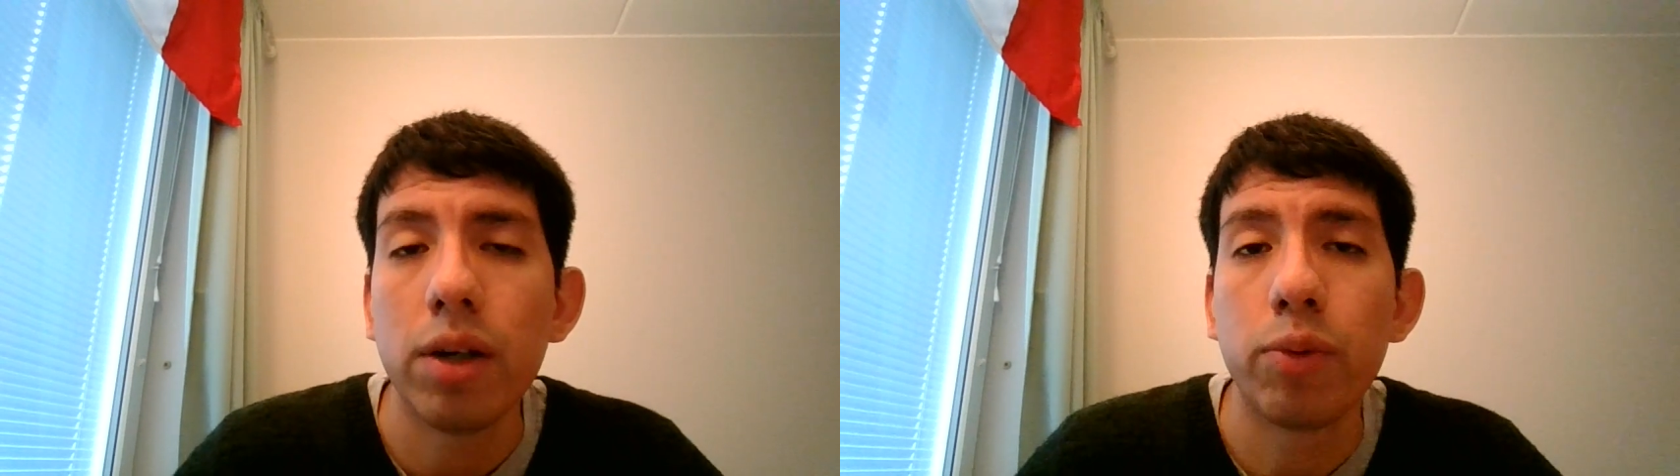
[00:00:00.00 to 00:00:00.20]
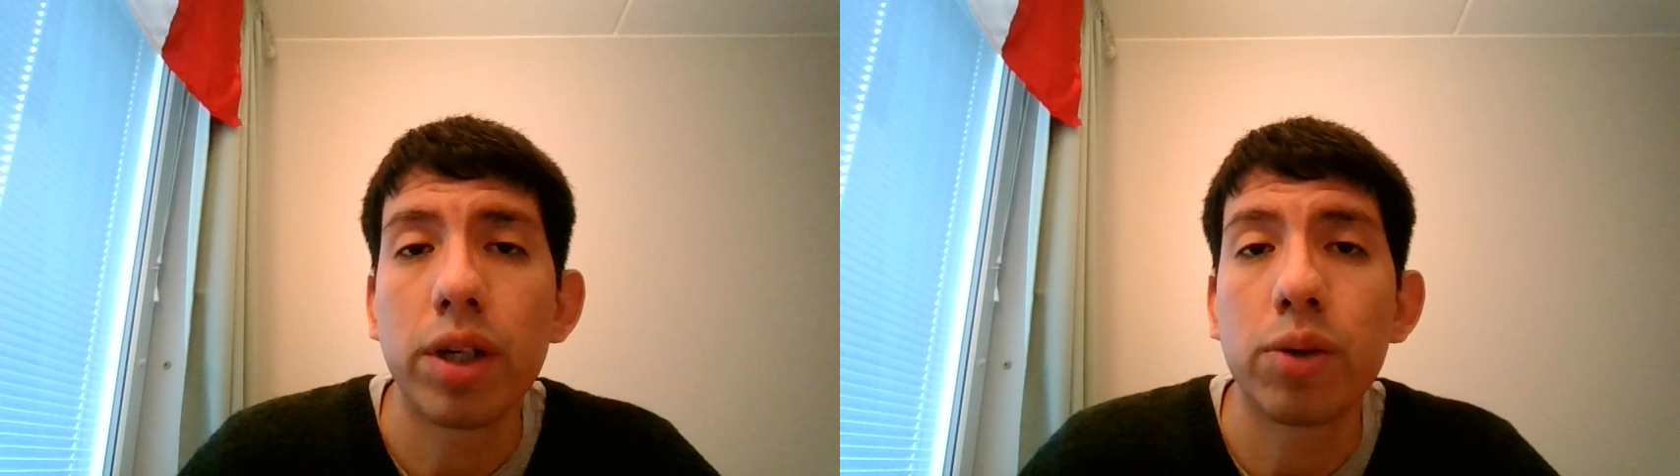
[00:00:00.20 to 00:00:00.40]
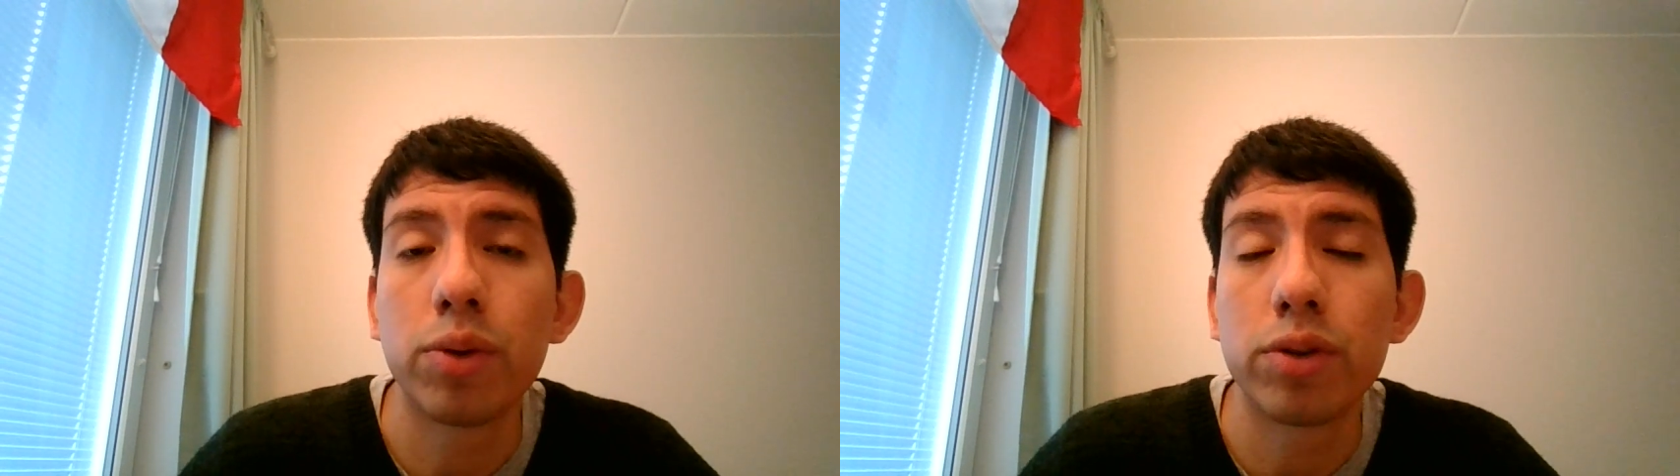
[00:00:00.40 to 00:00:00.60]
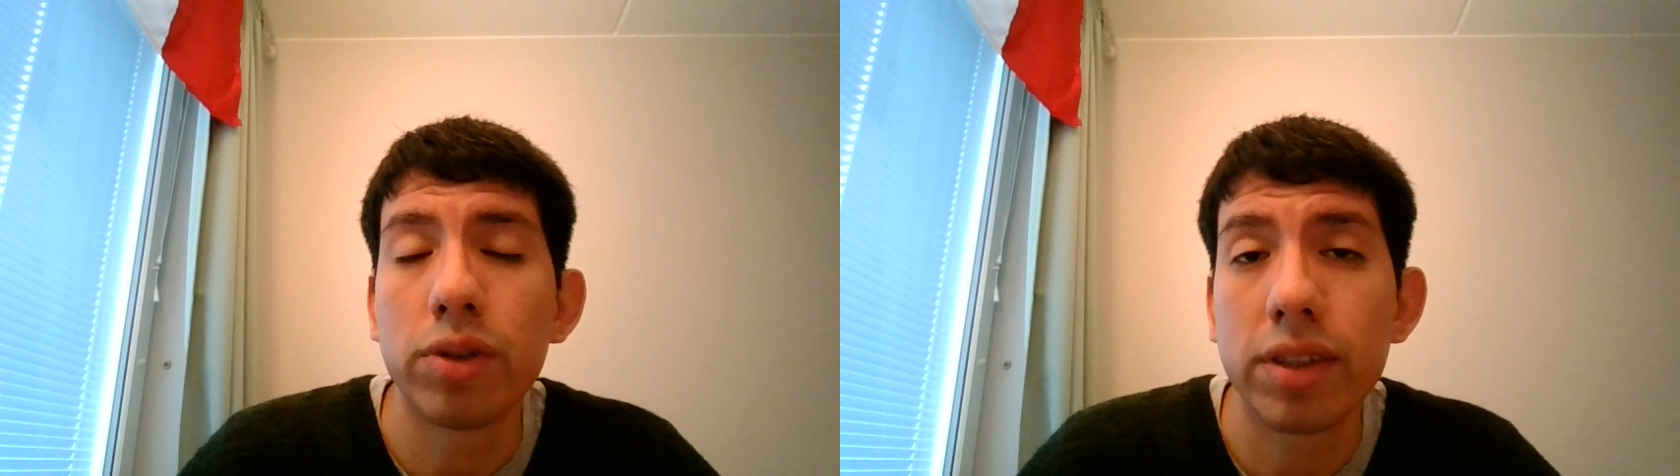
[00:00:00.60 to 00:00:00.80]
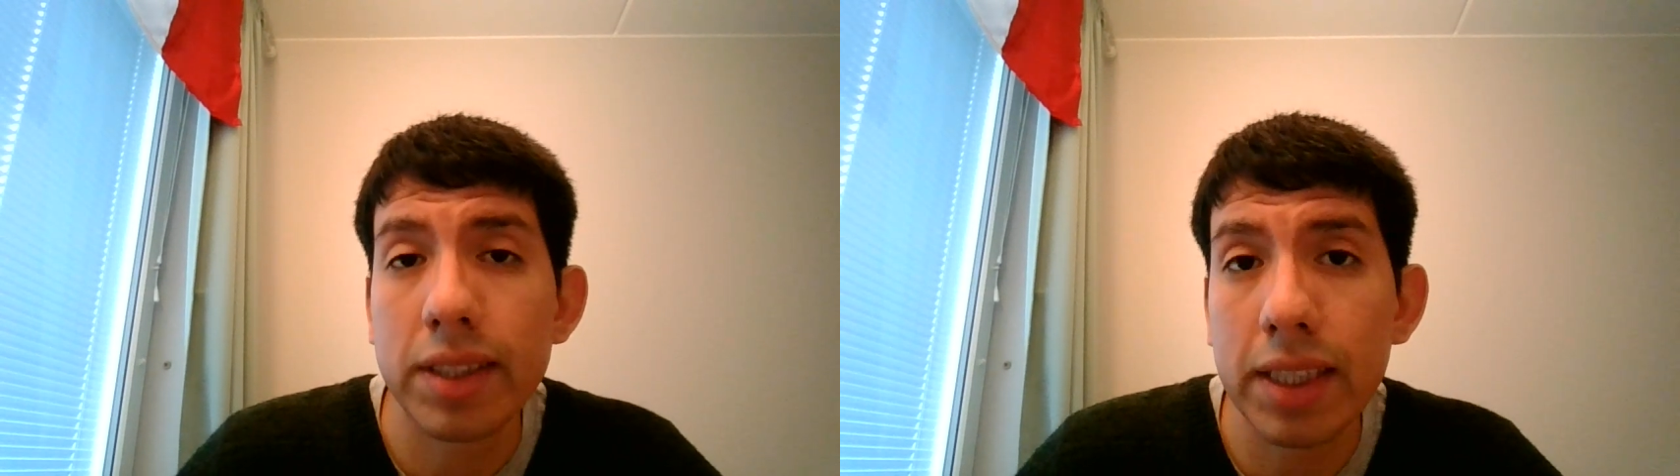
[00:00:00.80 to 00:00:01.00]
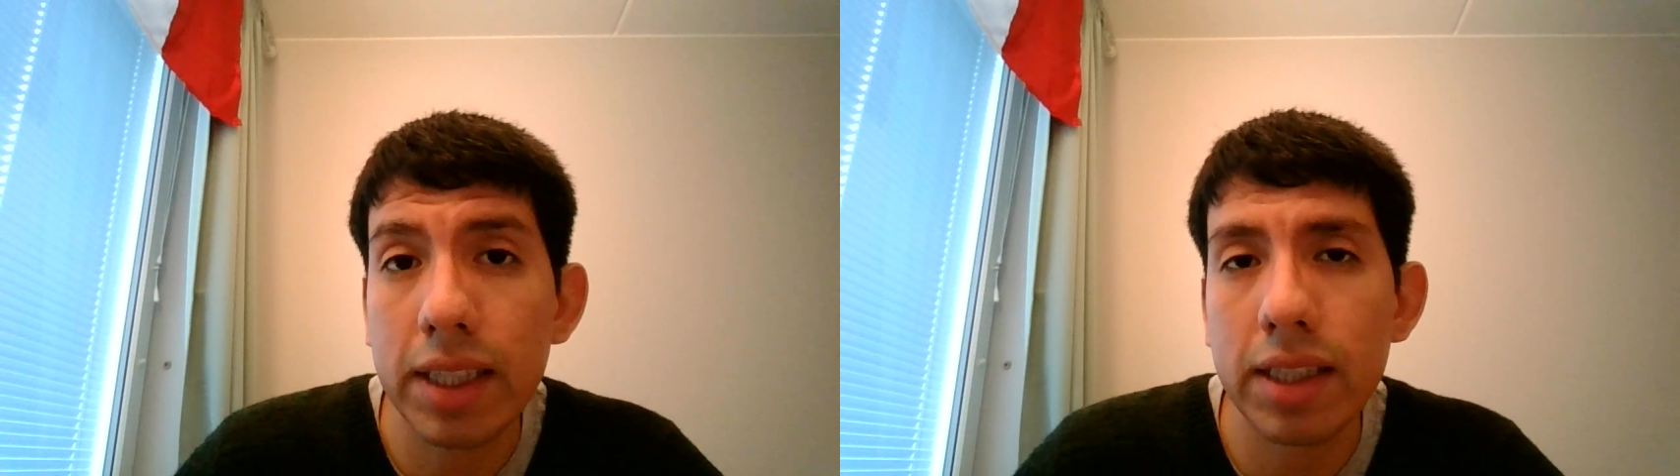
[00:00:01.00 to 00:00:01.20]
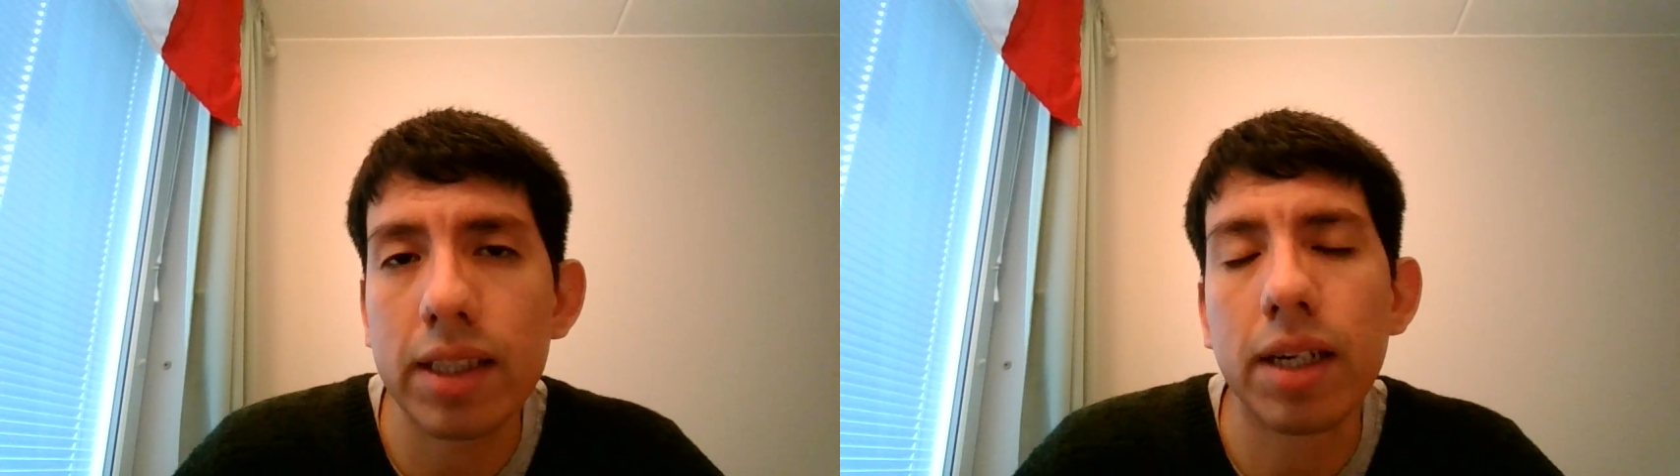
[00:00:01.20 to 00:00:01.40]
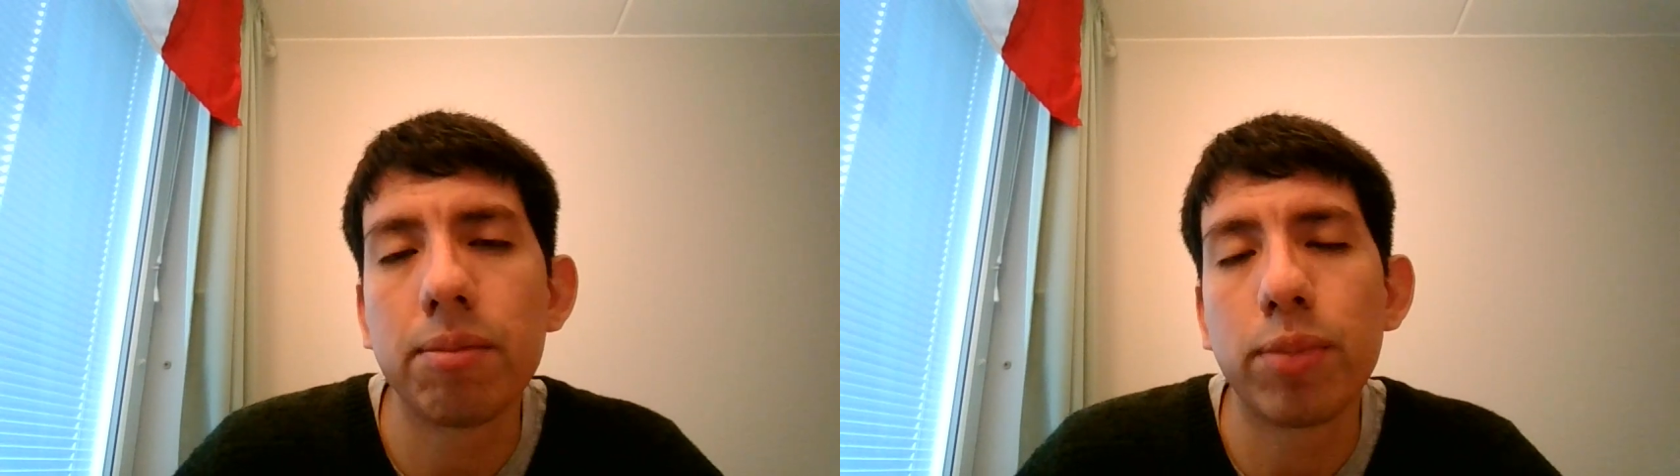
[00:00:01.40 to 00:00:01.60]
we could succeed
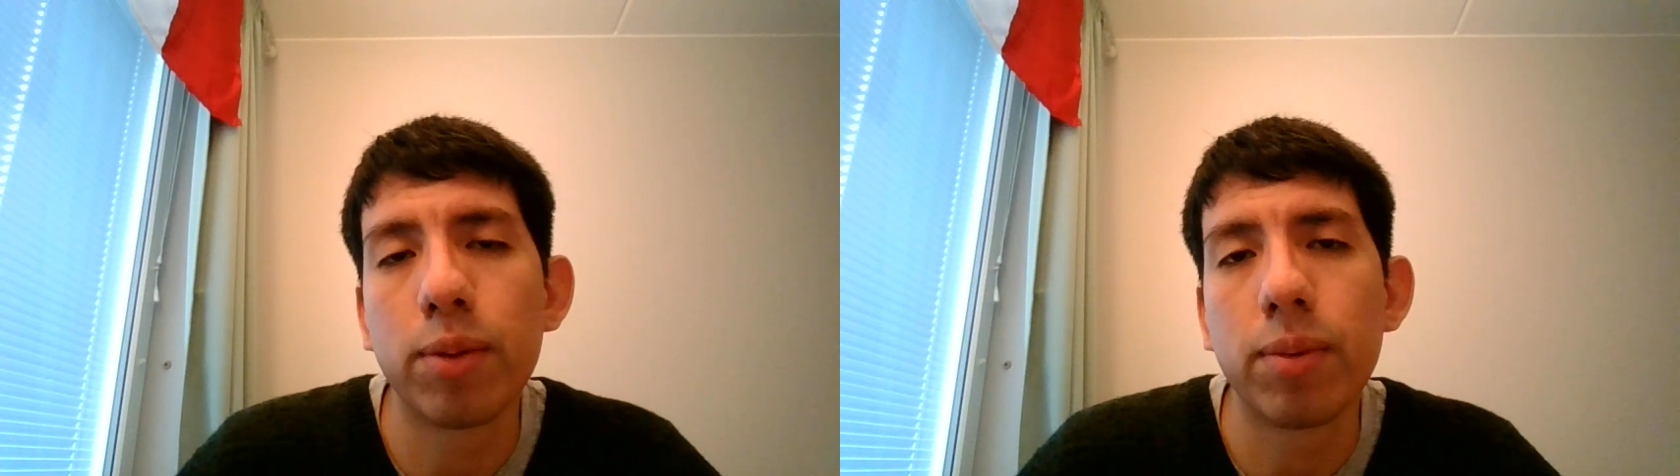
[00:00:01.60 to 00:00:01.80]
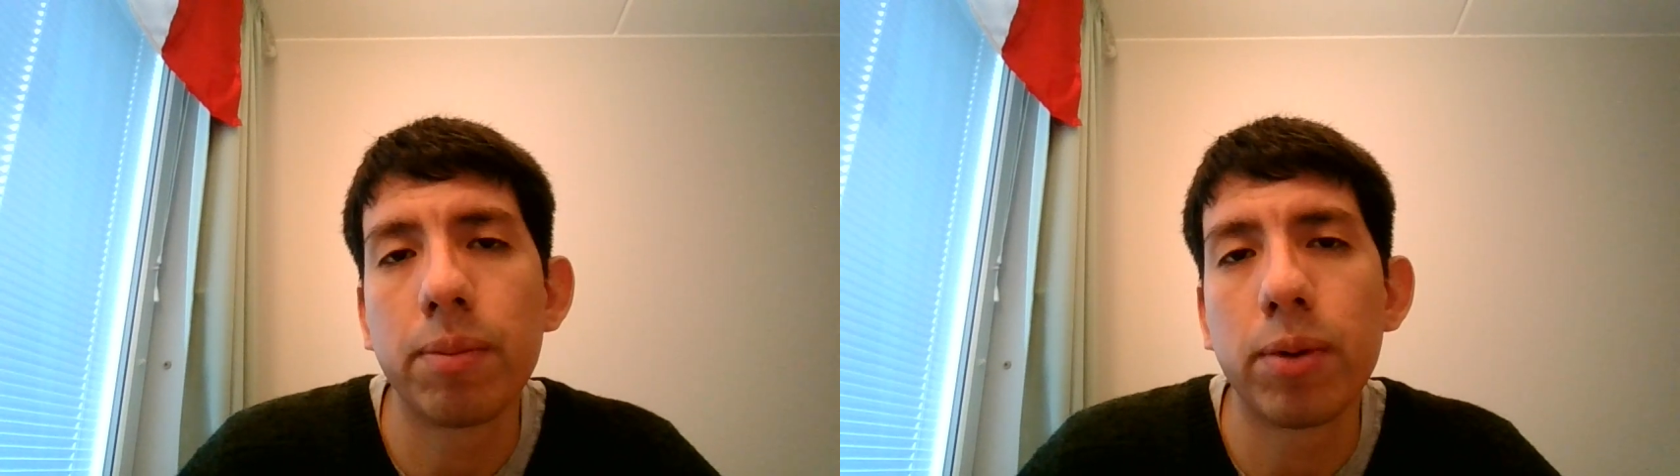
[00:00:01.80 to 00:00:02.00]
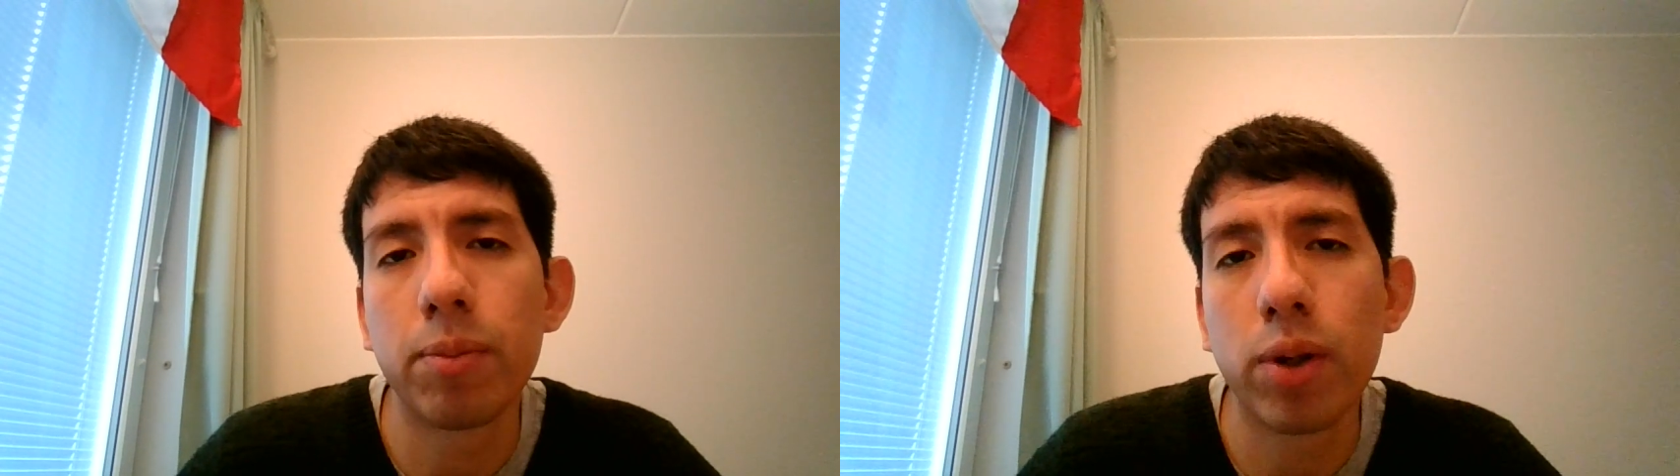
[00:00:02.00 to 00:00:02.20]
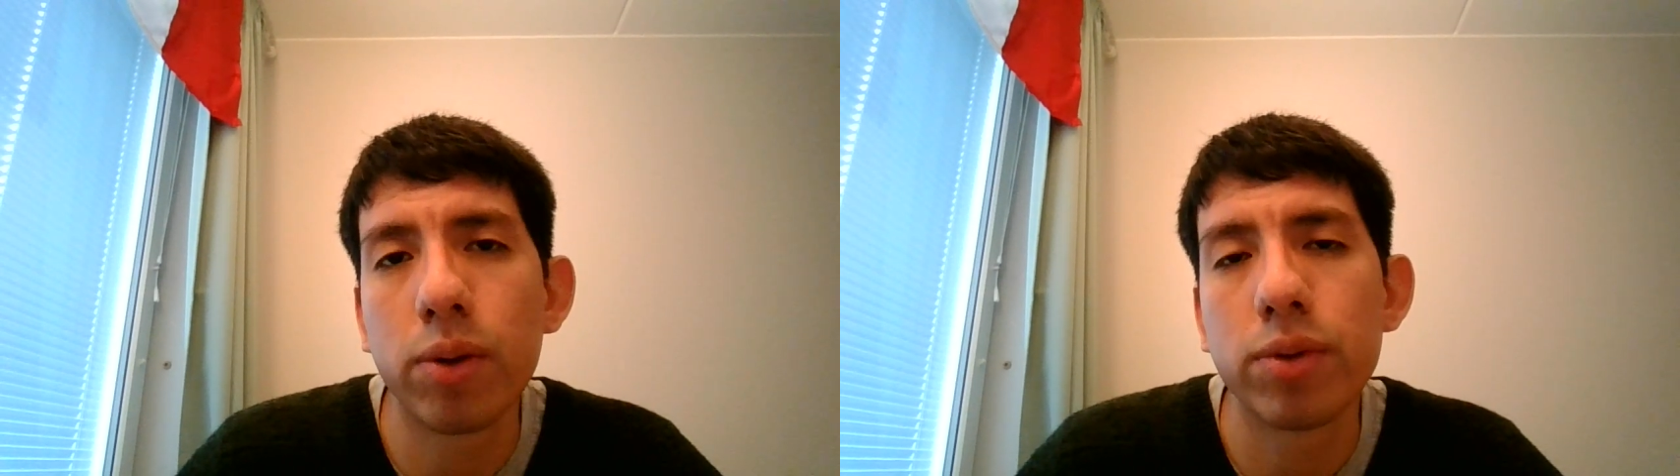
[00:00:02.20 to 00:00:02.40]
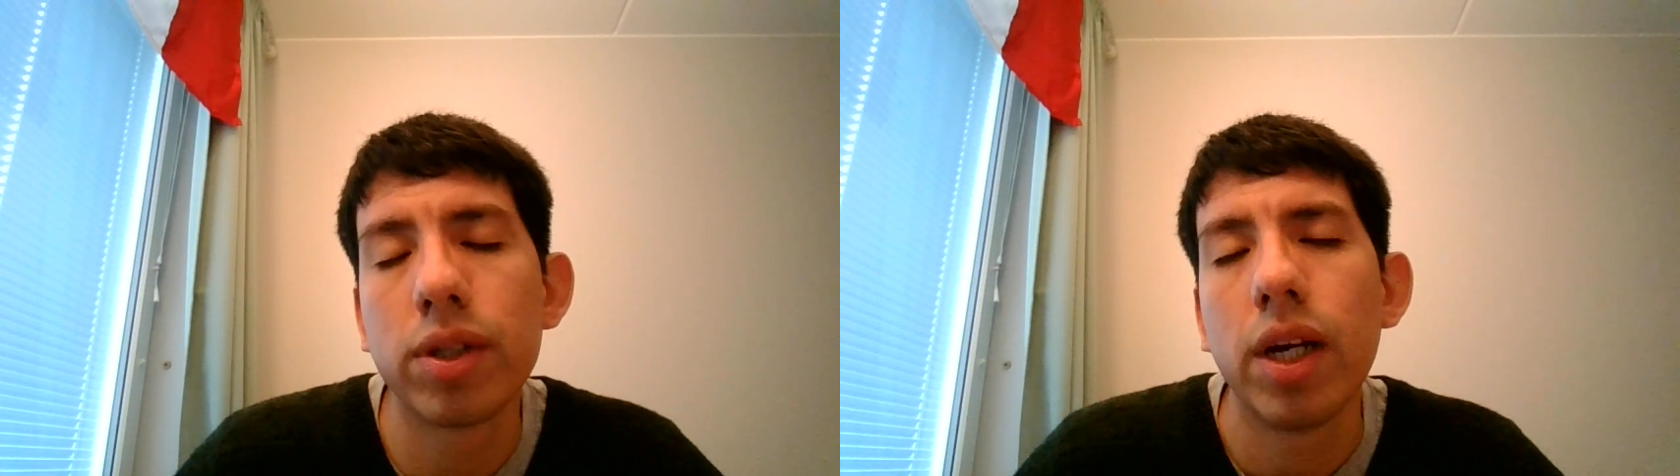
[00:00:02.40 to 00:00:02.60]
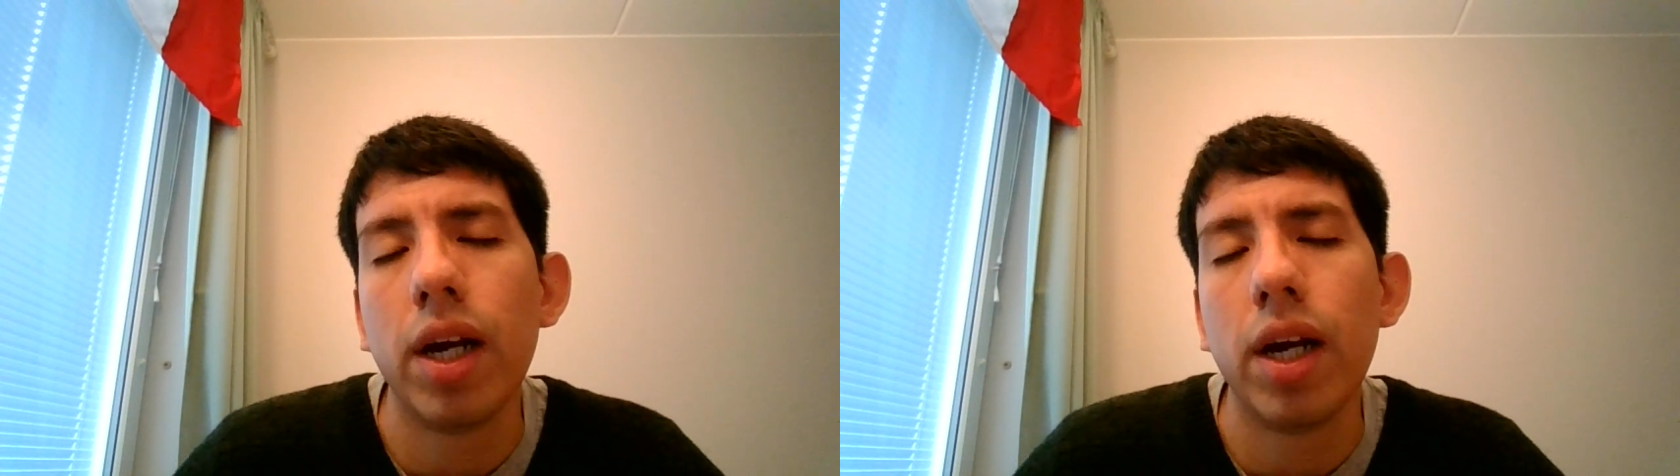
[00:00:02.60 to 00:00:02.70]
and promote